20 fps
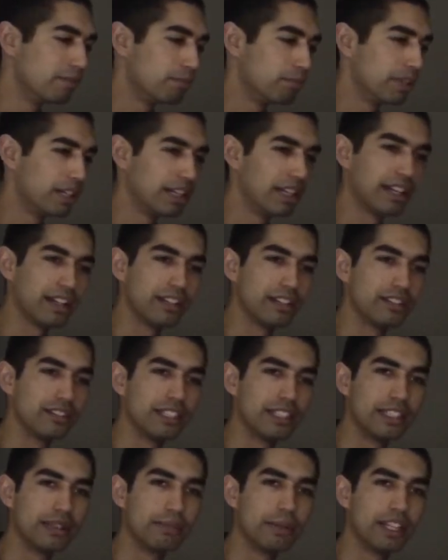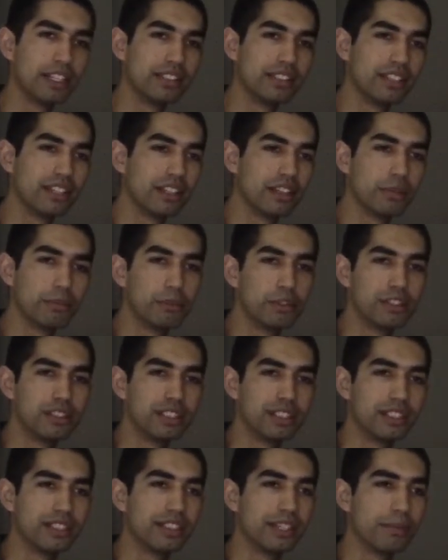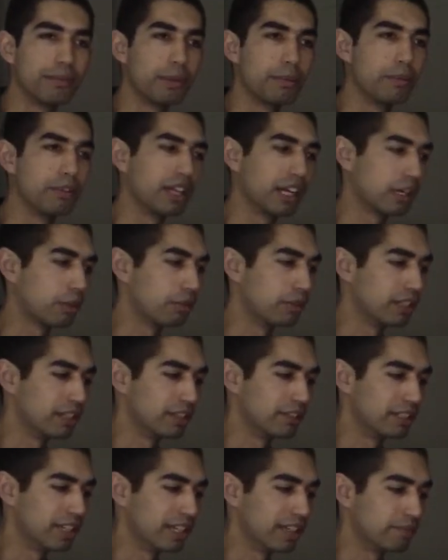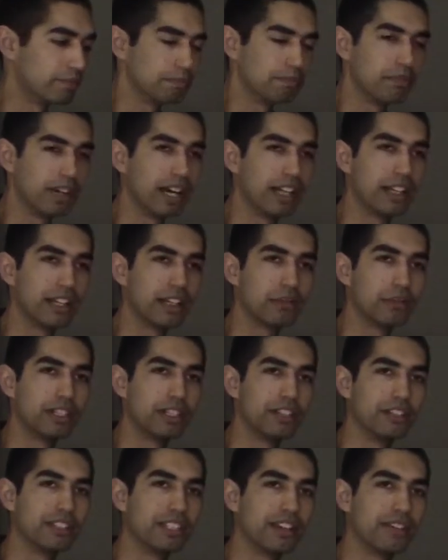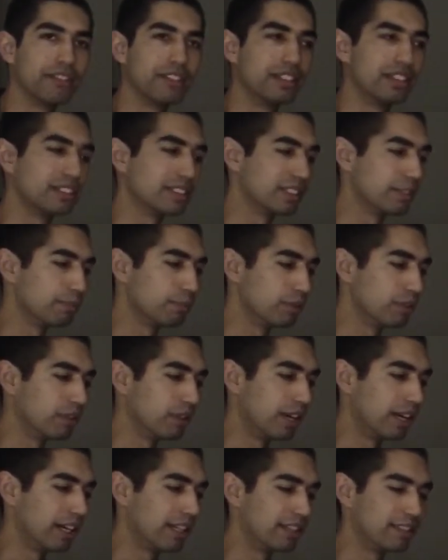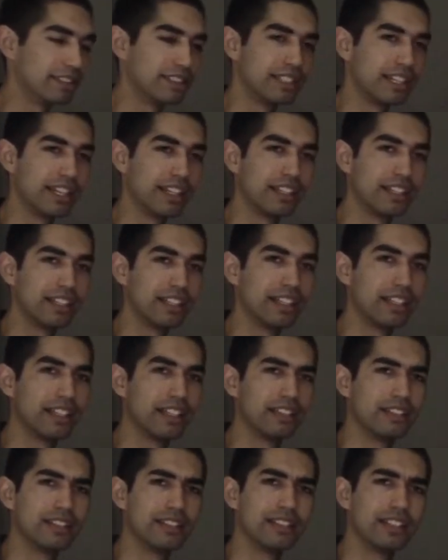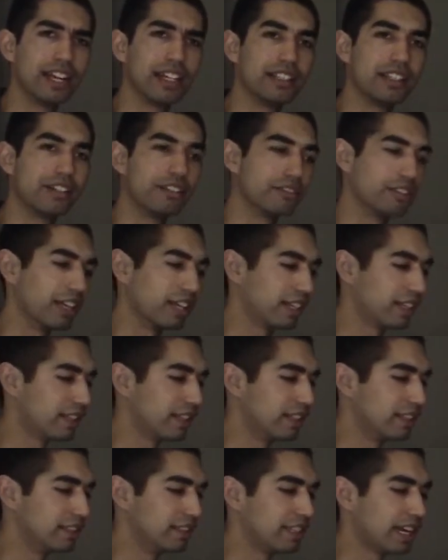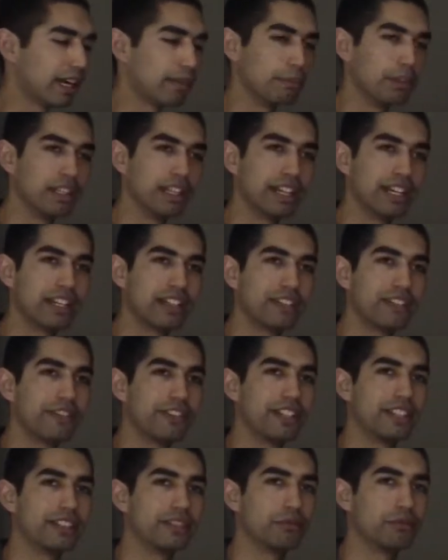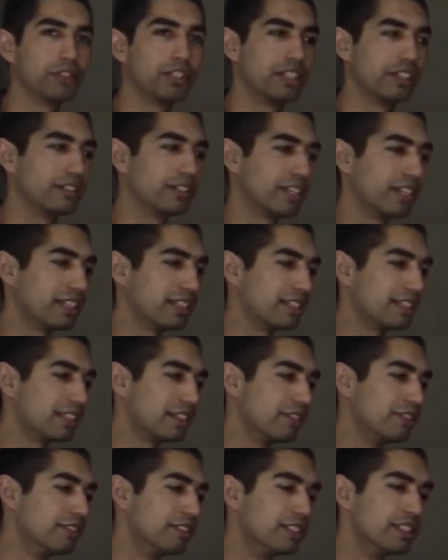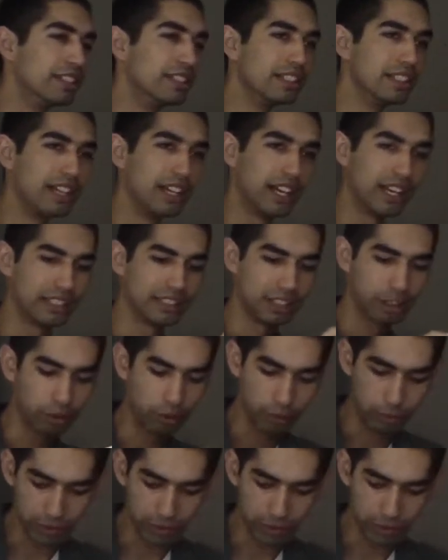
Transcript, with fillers: But uh, it depends on the person. Some people like Windows 8. I like Windows 7. simple, I understand it, and I don't like the tablet-like interface of Windows 8, so I stuck with